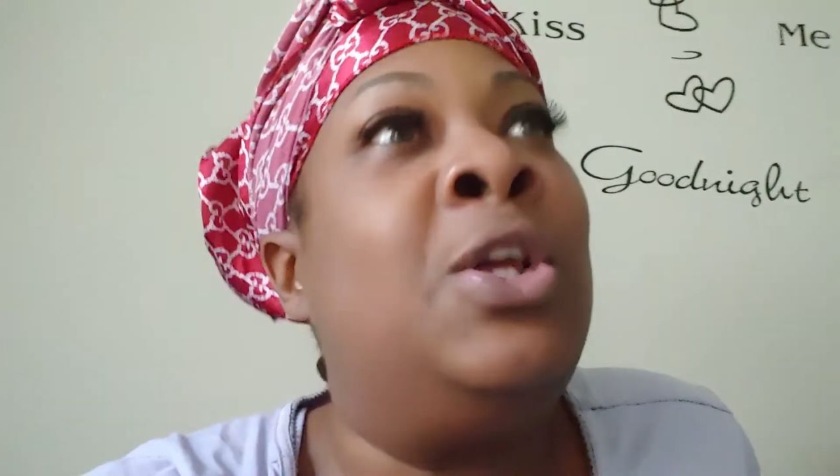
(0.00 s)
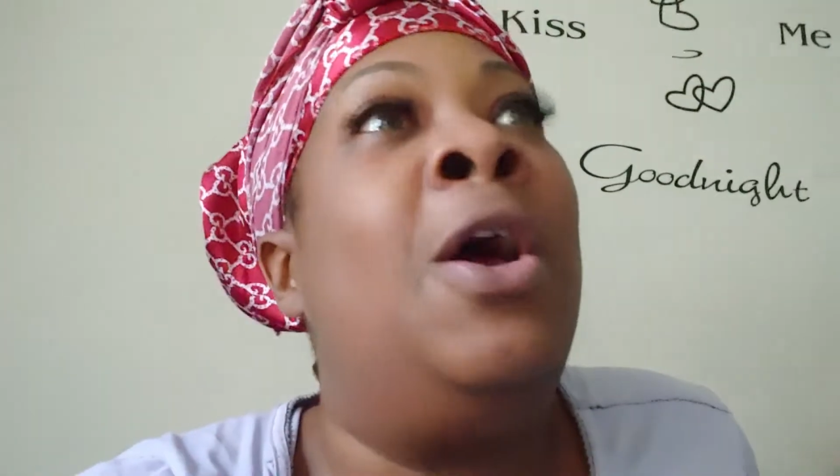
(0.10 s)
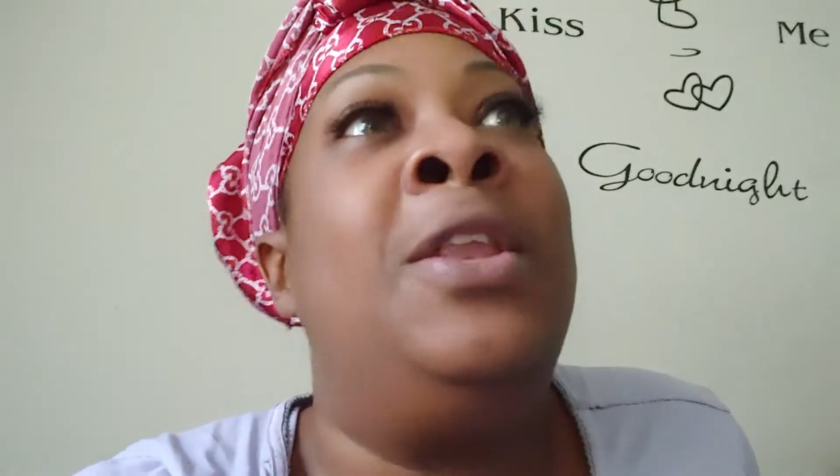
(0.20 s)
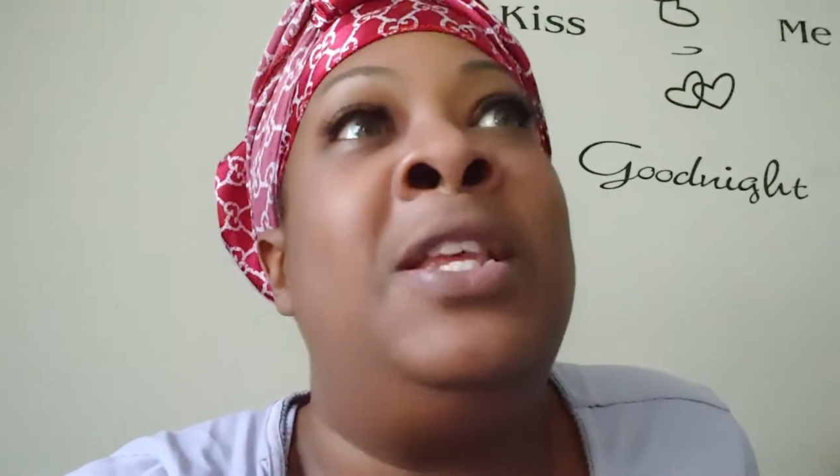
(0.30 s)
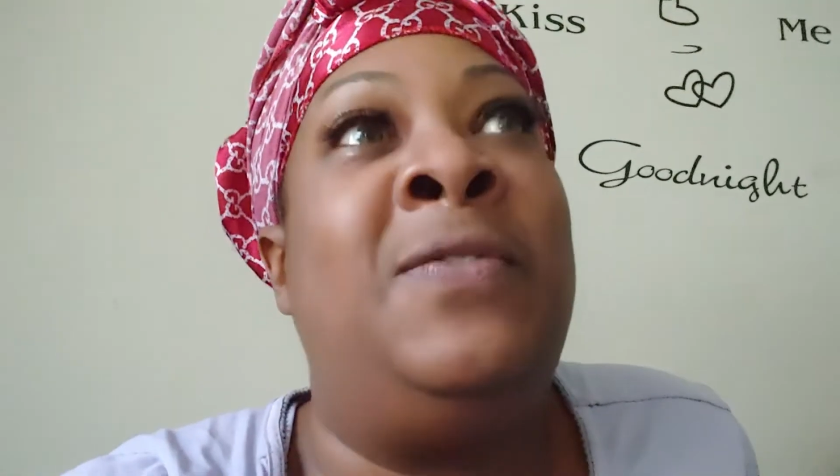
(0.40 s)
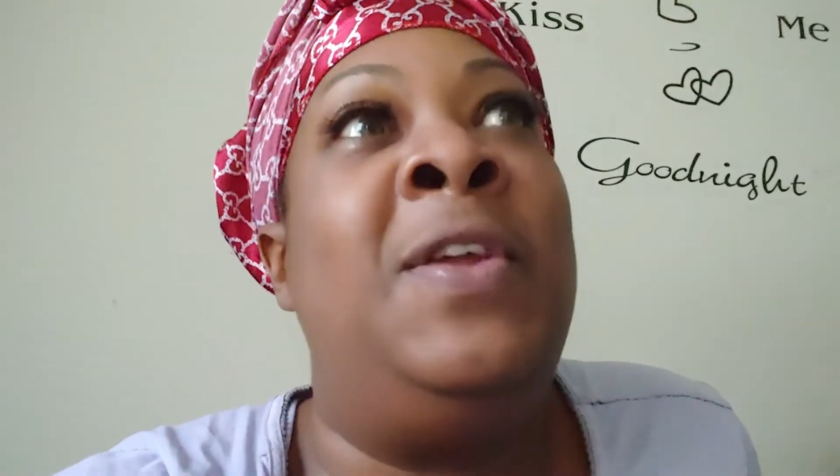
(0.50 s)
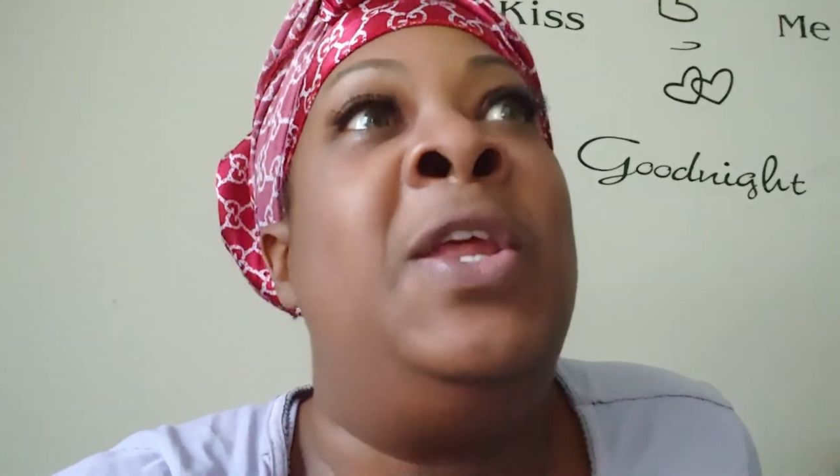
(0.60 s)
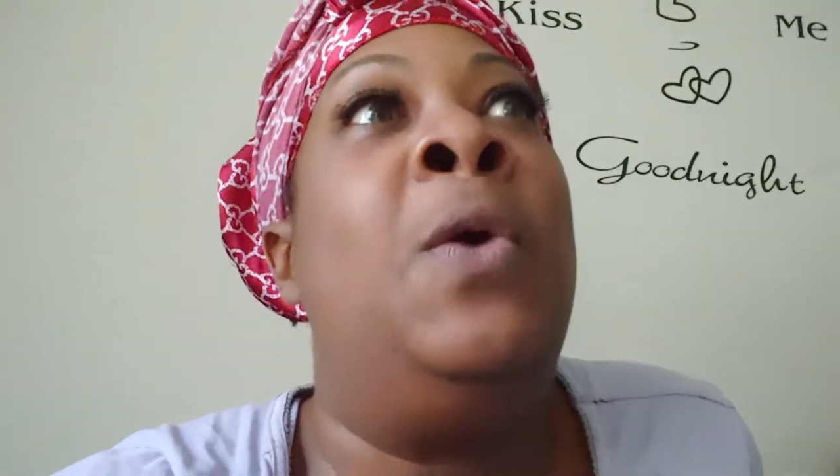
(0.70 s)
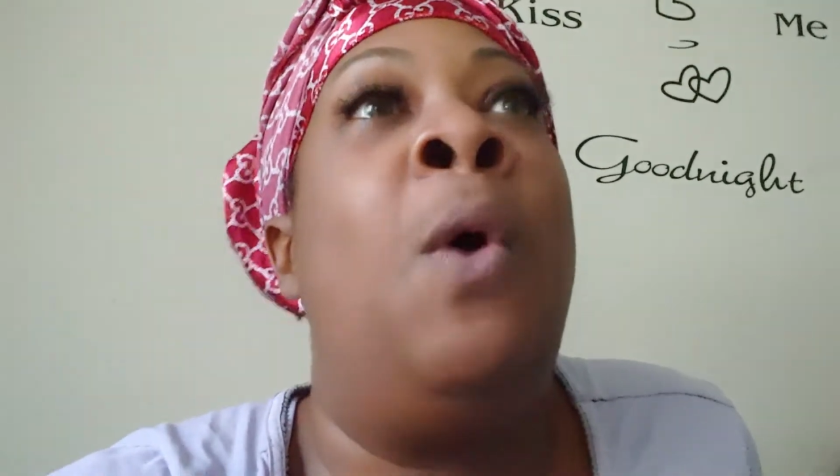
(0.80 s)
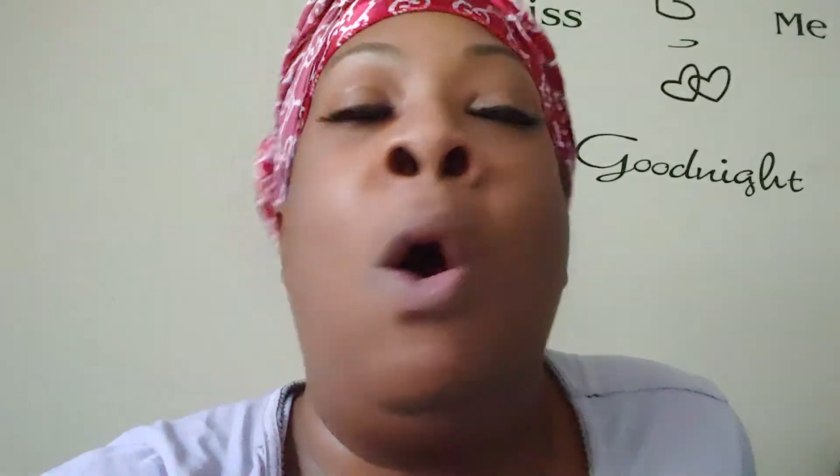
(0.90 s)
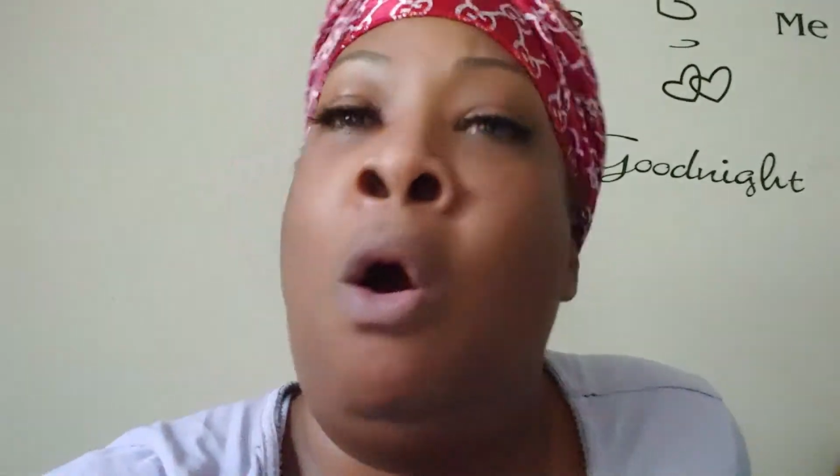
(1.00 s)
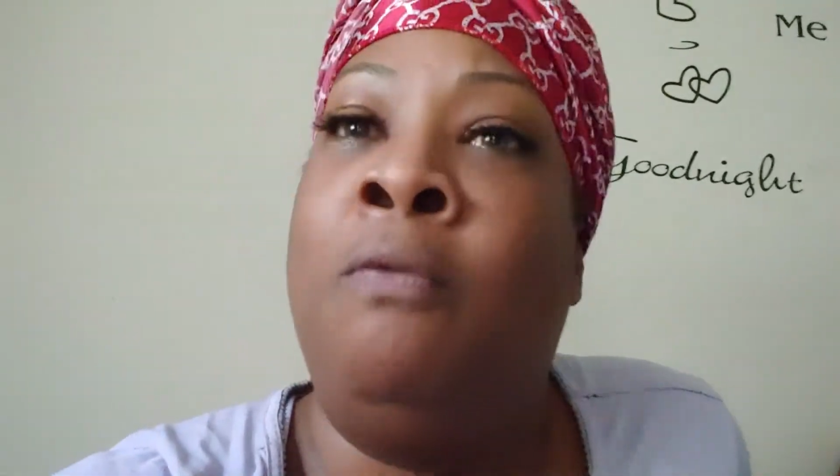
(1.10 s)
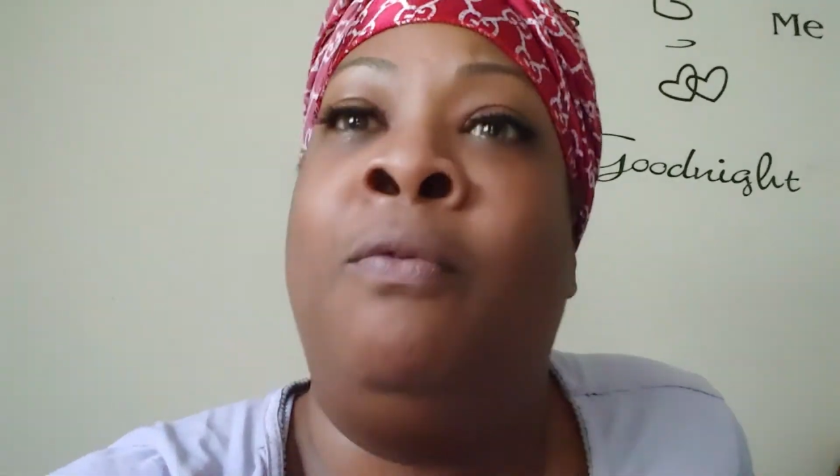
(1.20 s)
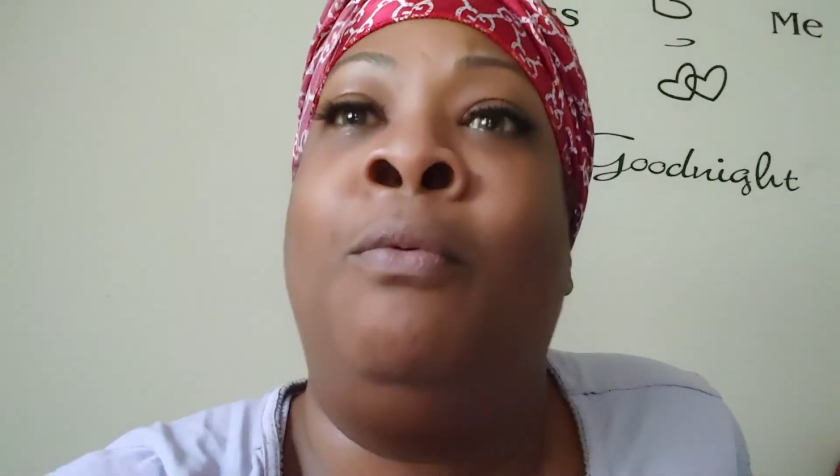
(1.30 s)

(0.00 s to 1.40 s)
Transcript: Start this video off